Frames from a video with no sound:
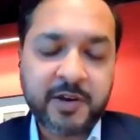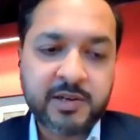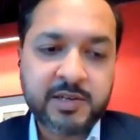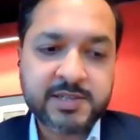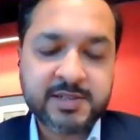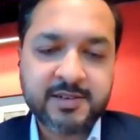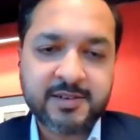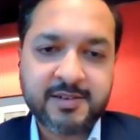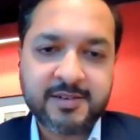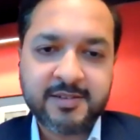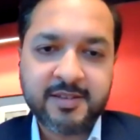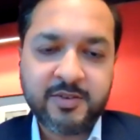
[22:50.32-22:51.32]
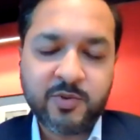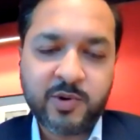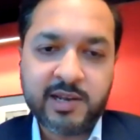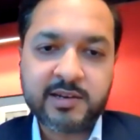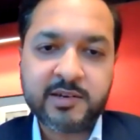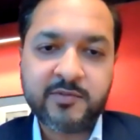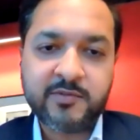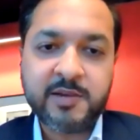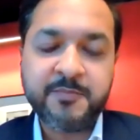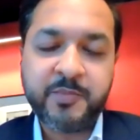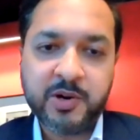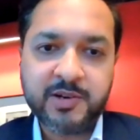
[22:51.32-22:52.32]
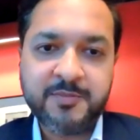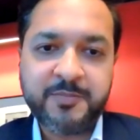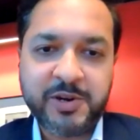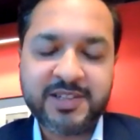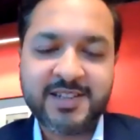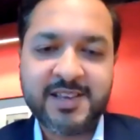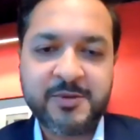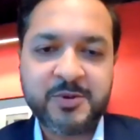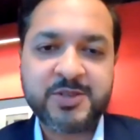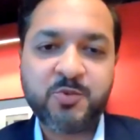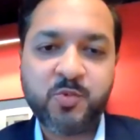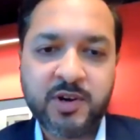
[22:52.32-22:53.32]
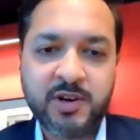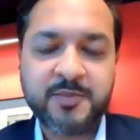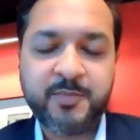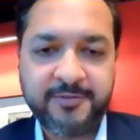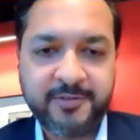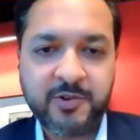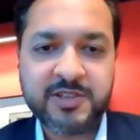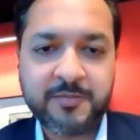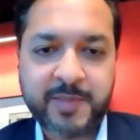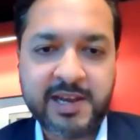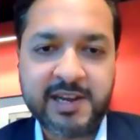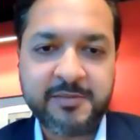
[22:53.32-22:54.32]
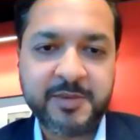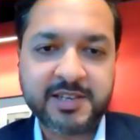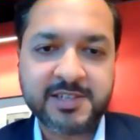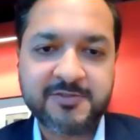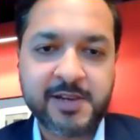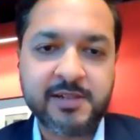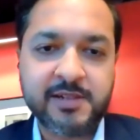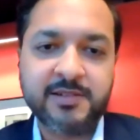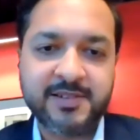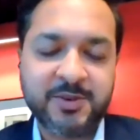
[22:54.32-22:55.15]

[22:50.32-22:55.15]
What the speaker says: Faris, you highlighted a very important point that there was a world before the pandemic as well.